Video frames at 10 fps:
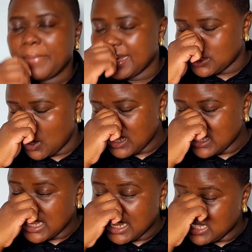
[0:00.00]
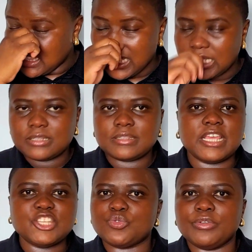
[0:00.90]
but as long as
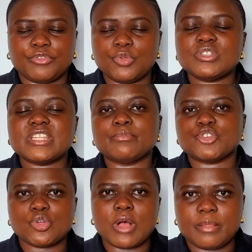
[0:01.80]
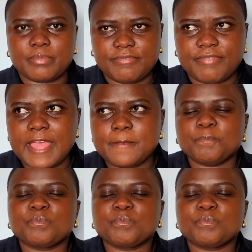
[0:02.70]
there's reviews, I'm sure I'll be fine.